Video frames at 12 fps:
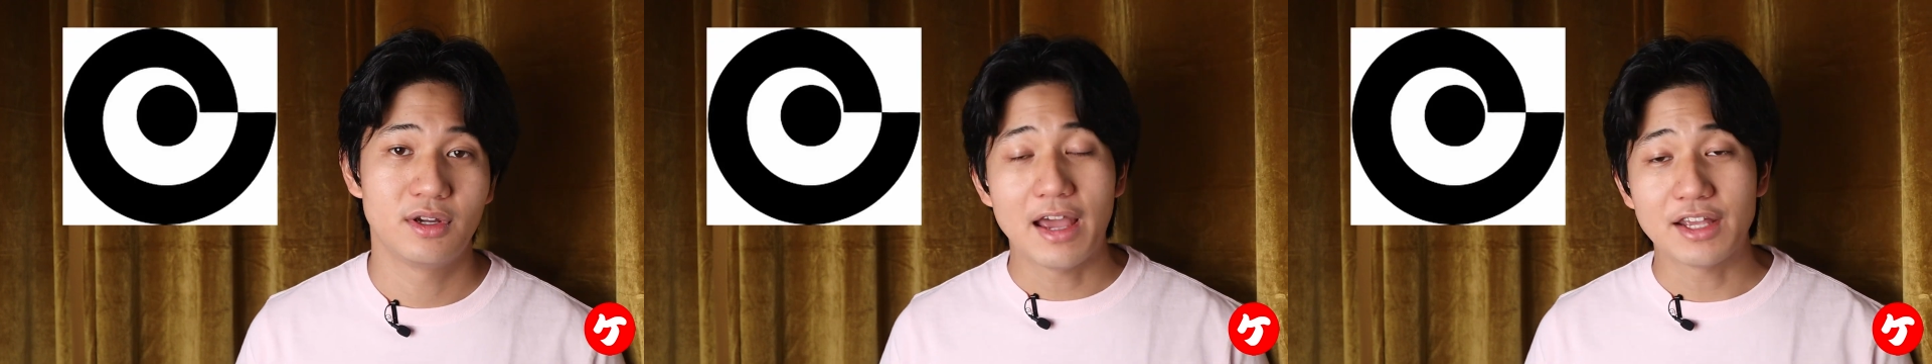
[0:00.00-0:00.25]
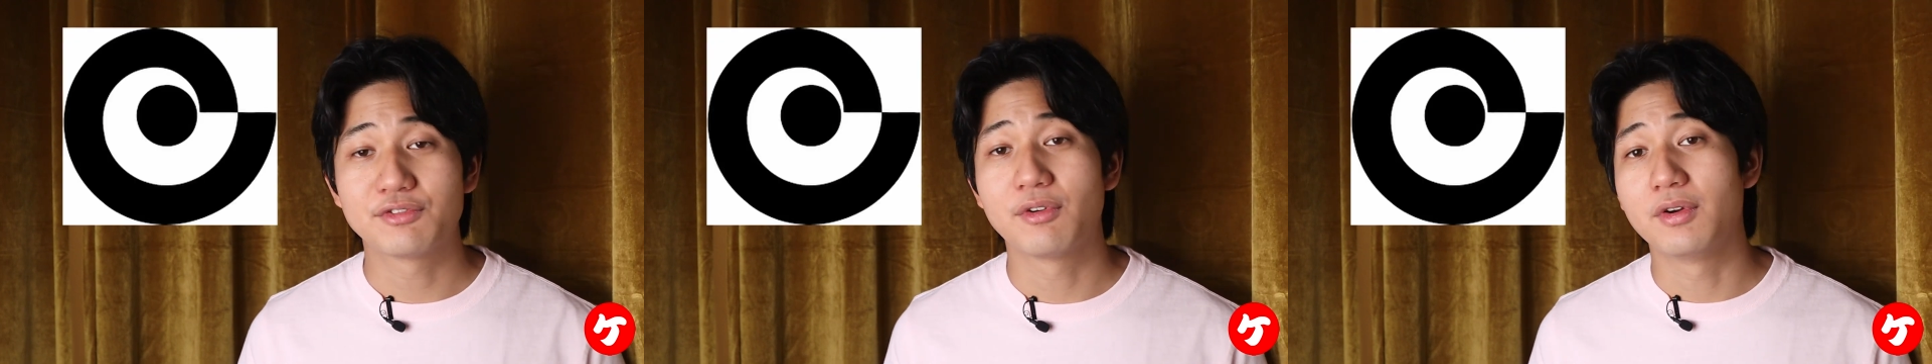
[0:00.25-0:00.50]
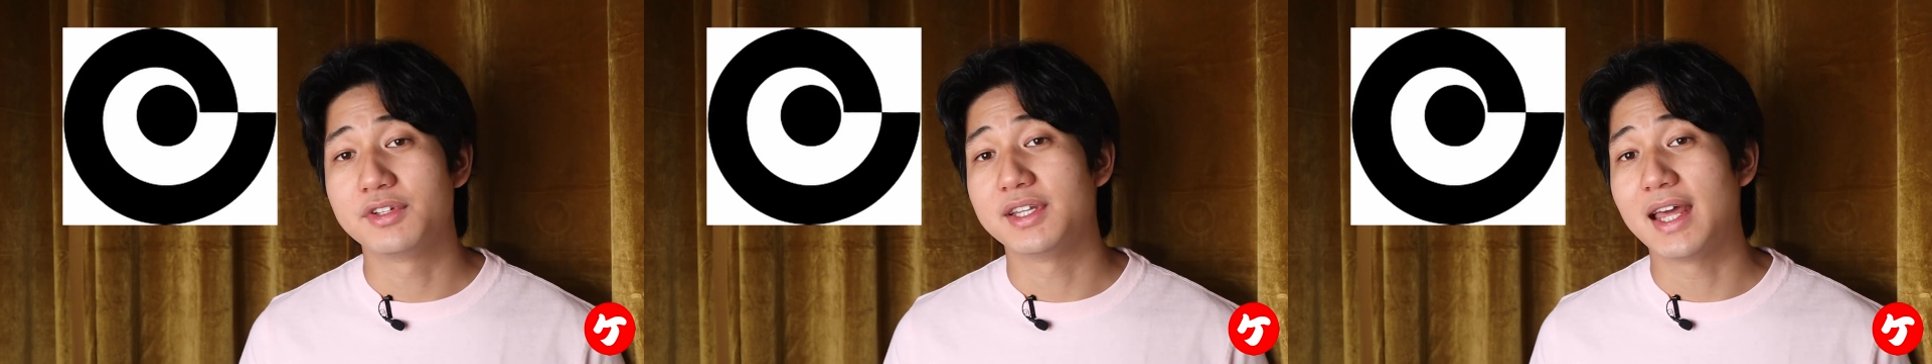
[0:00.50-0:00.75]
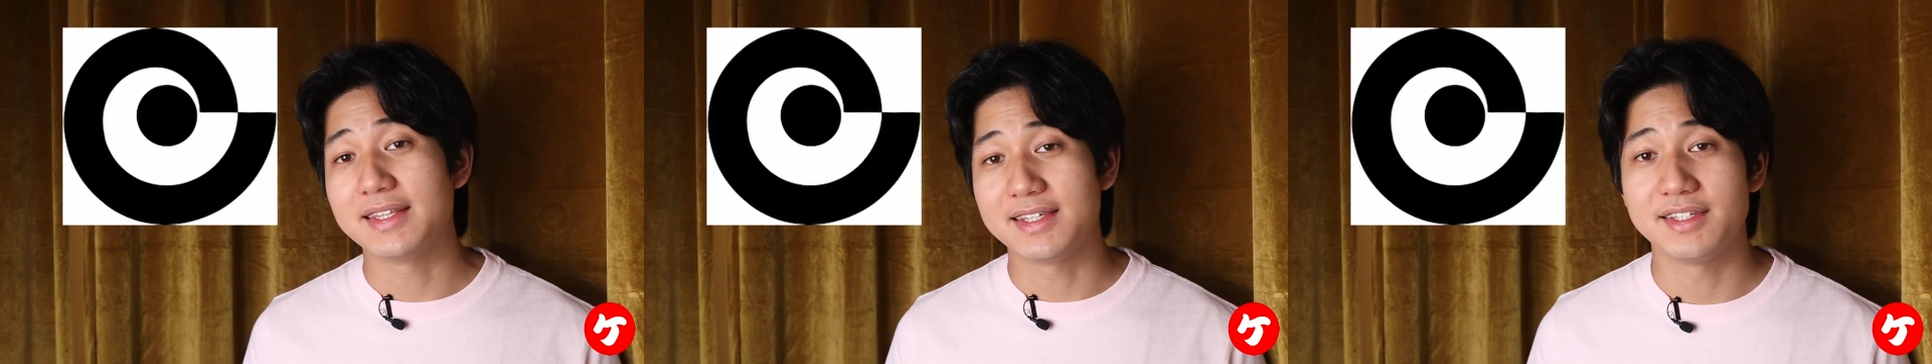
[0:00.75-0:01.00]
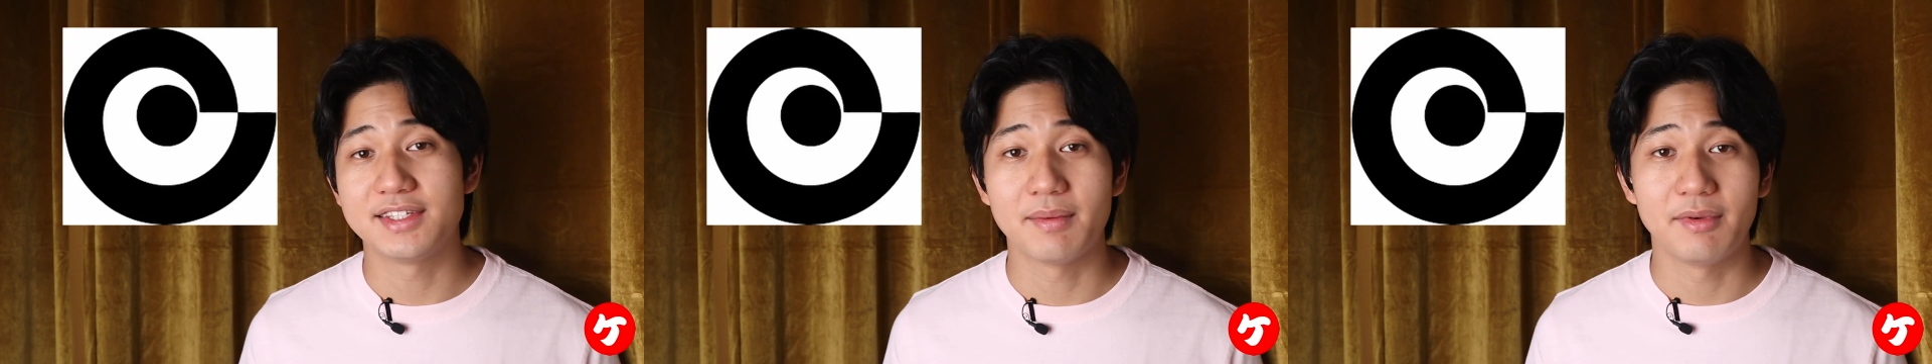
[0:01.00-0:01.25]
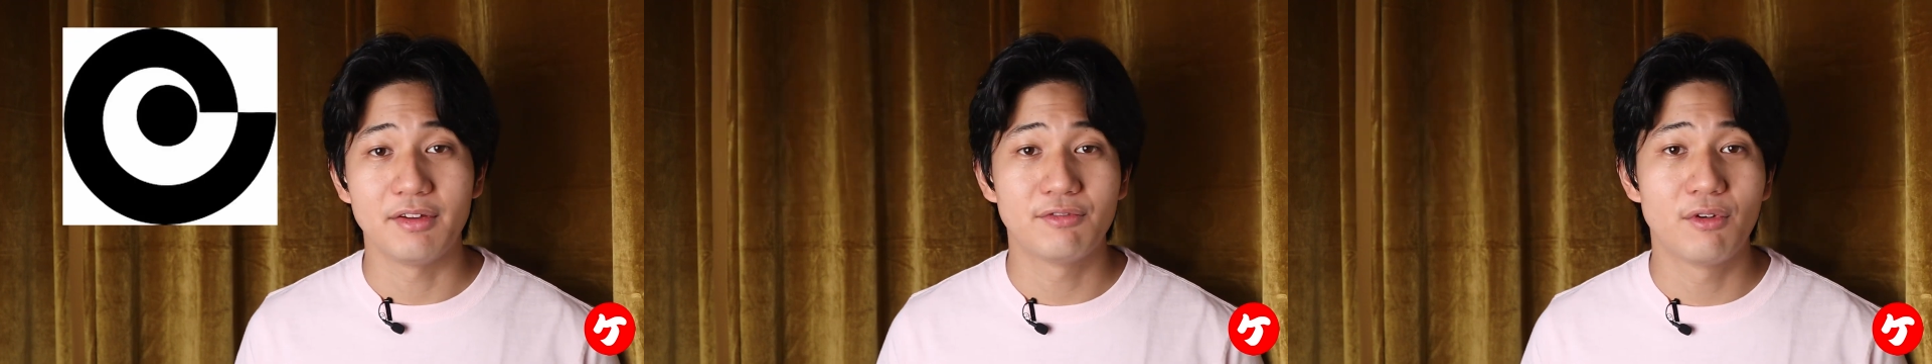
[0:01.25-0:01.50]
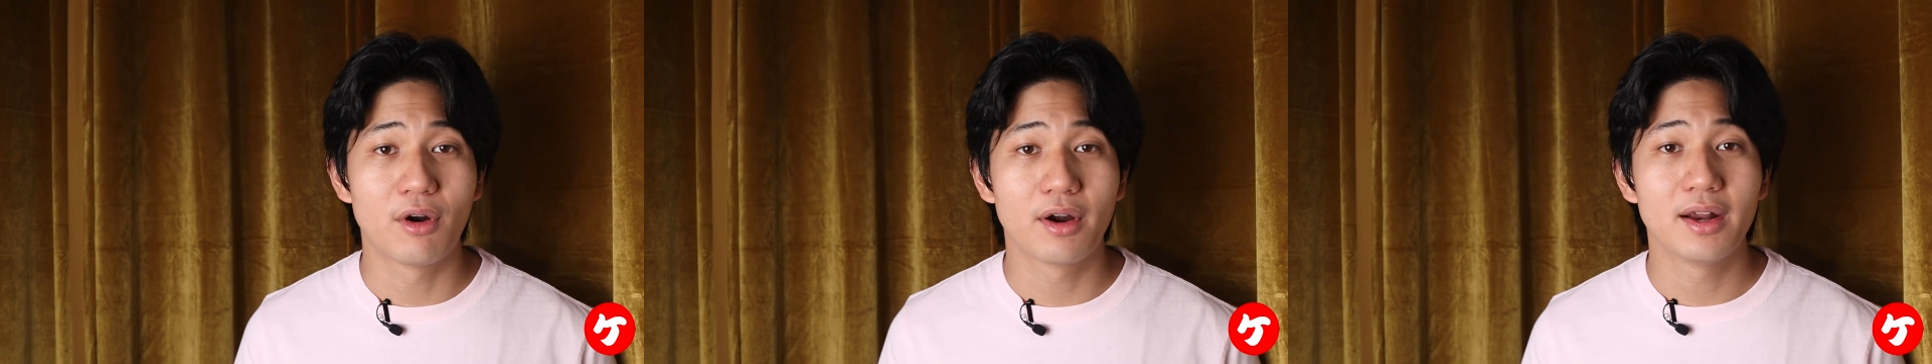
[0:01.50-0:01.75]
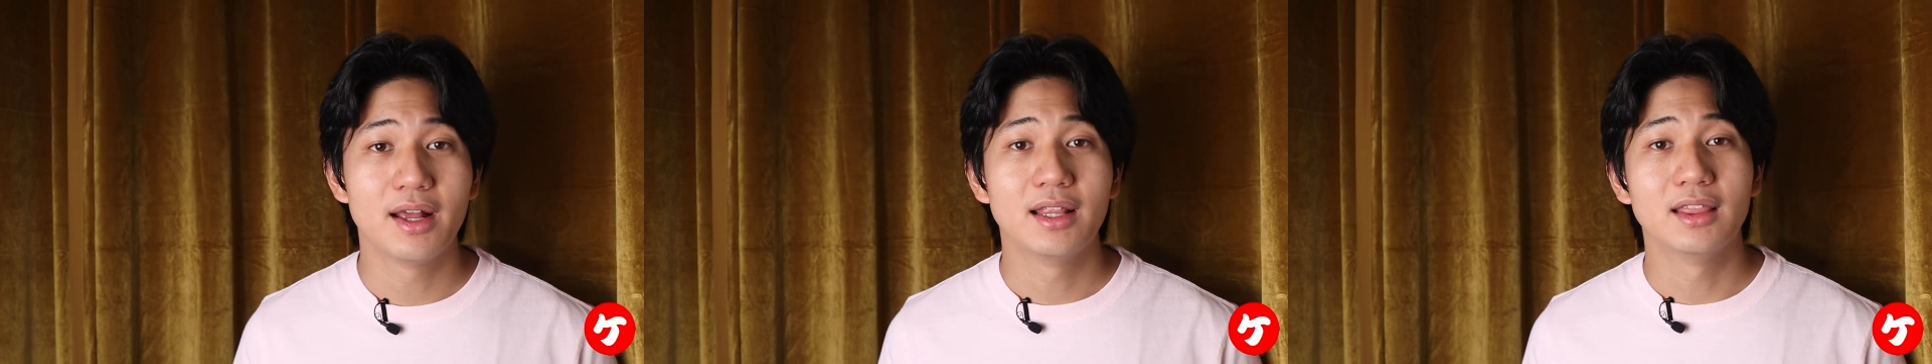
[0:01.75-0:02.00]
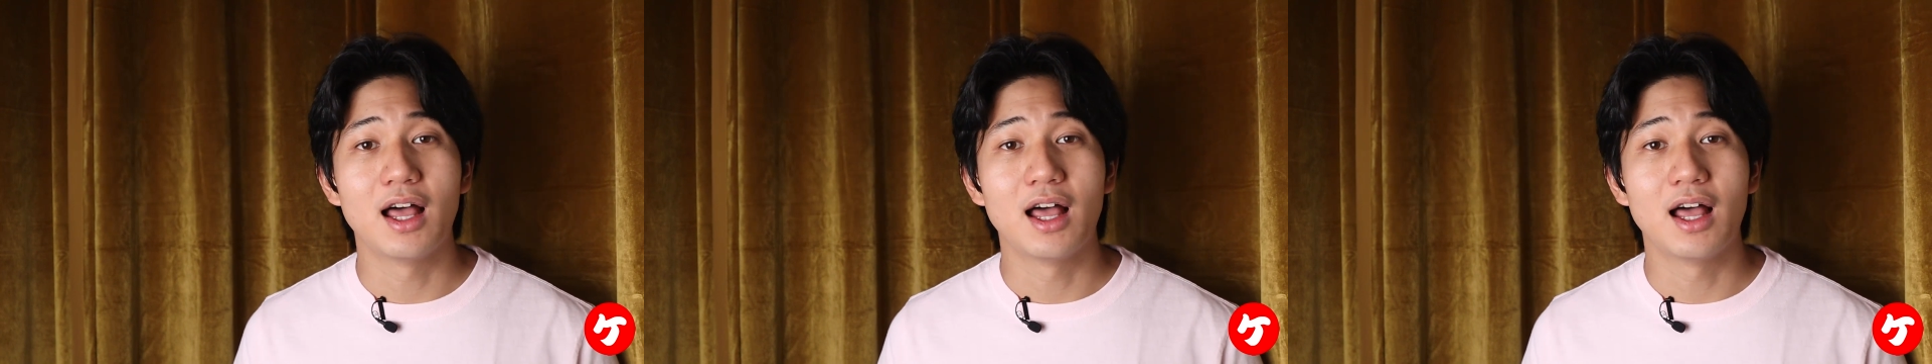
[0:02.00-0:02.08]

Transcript: Fast forward to 1974,